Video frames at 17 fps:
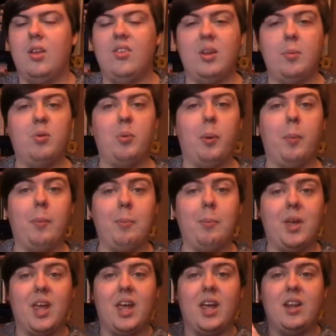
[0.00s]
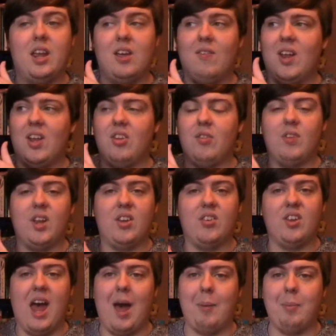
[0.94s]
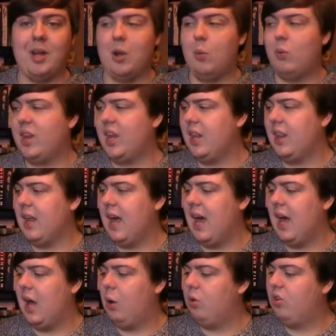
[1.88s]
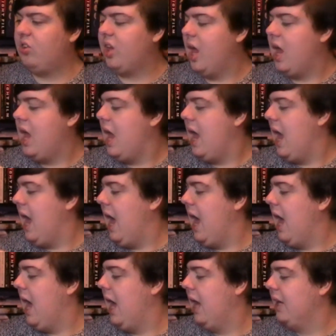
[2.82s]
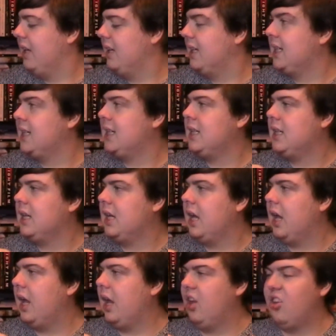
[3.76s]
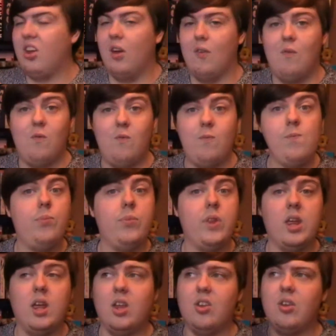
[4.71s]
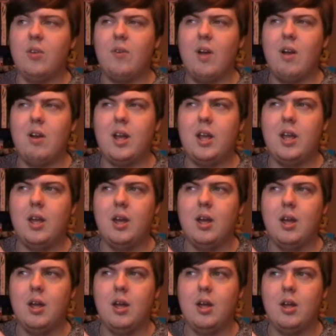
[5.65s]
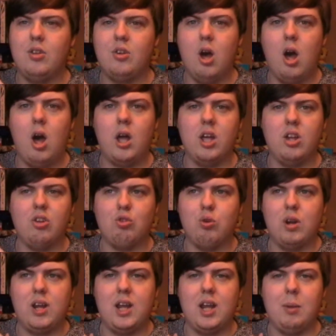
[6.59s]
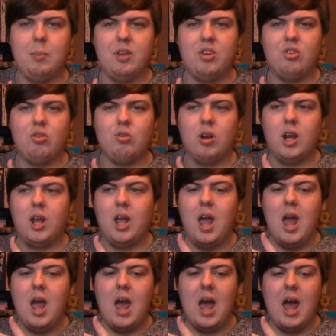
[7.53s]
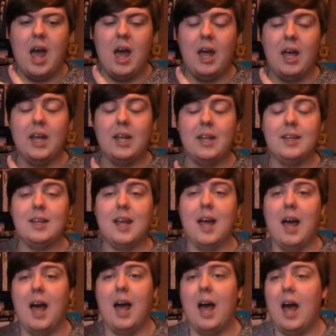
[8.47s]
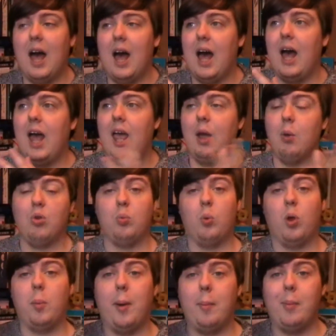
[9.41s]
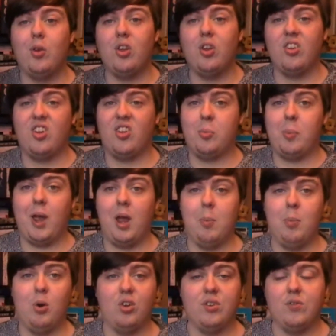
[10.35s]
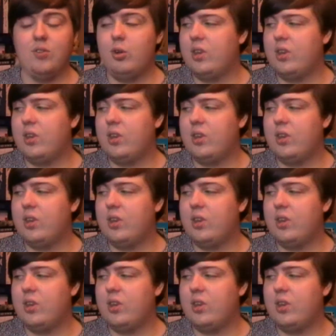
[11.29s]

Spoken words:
seem to be mimicking the events of things that are happening within the house, and it's a very dark, intriguing mystery, and it was one of my most anticipated books of